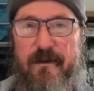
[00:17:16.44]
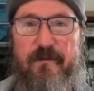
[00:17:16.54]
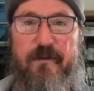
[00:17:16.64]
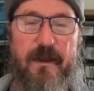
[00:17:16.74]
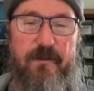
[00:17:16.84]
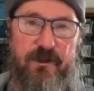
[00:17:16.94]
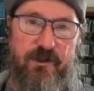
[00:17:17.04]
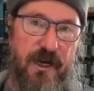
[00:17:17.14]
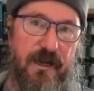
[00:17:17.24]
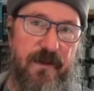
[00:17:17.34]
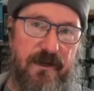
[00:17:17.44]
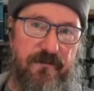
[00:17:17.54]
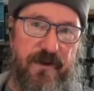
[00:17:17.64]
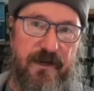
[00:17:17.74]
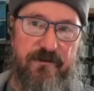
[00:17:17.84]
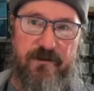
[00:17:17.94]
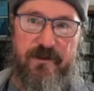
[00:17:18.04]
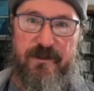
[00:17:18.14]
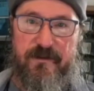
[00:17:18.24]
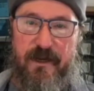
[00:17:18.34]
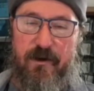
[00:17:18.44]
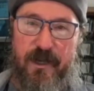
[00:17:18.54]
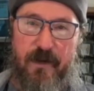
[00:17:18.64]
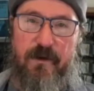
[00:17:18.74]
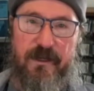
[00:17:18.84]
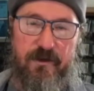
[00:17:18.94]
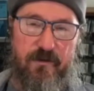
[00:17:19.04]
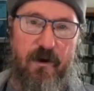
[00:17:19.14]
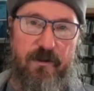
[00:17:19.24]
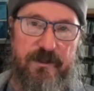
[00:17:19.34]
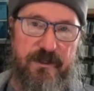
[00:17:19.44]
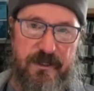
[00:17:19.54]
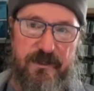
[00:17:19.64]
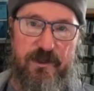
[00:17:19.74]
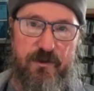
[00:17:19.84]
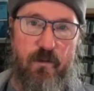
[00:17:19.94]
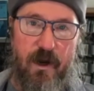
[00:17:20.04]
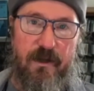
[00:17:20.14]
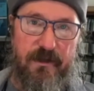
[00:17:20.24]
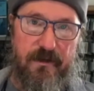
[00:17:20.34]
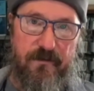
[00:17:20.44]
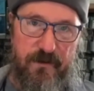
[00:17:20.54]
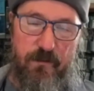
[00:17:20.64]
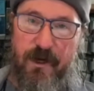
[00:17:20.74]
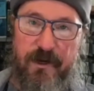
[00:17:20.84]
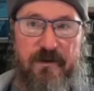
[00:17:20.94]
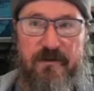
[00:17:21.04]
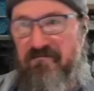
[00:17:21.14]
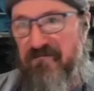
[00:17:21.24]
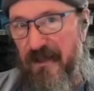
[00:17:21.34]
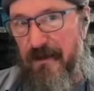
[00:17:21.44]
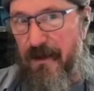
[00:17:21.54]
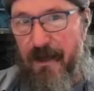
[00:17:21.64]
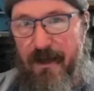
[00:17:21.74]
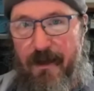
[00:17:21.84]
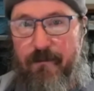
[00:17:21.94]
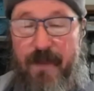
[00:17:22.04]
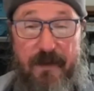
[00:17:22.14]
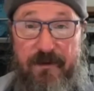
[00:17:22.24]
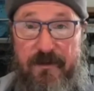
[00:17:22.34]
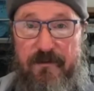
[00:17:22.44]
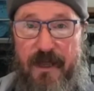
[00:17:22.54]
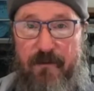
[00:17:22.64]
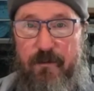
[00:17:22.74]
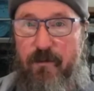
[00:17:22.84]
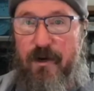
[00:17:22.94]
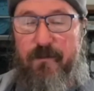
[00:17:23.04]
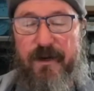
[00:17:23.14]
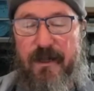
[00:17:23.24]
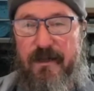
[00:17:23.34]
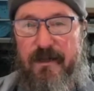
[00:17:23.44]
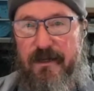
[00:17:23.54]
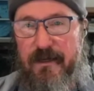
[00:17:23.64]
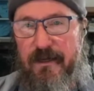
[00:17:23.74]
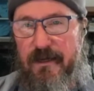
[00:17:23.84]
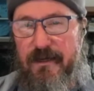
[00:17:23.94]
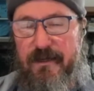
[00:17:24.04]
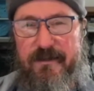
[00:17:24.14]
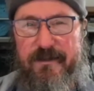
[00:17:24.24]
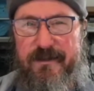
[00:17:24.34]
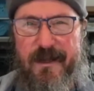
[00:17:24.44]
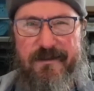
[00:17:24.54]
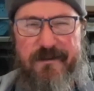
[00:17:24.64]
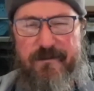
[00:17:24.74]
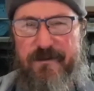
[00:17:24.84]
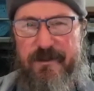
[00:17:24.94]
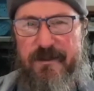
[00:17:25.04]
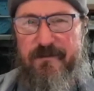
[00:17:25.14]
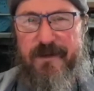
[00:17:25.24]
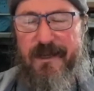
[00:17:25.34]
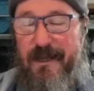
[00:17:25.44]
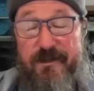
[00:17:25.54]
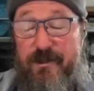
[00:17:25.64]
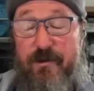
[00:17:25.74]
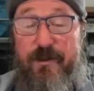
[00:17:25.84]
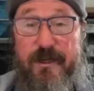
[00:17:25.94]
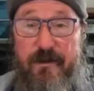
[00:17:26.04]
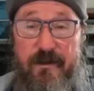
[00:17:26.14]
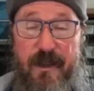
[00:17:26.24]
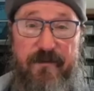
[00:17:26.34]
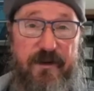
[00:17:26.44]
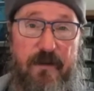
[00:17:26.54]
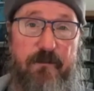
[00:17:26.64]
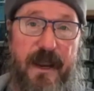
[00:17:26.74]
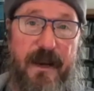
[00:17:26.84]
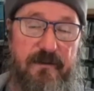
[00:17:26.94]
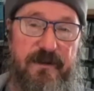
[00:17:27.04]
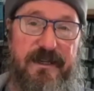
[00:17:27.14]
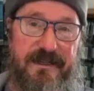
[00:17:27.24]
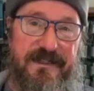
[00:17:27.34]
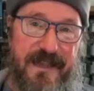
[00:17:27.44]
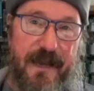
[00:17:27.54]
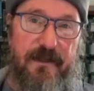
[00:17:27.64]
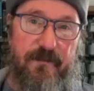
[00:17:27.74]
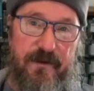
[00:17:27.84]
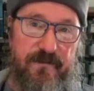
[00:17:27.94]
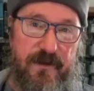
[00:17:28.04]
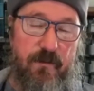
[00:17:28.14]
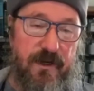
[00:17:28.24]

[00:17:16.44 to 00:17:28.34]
maybe a China manufacturer that's like, okay, we can do all these things that you want in a V1, maybe that would work. But it's not something. I just don't think it'll ever come back to be exactly what V1.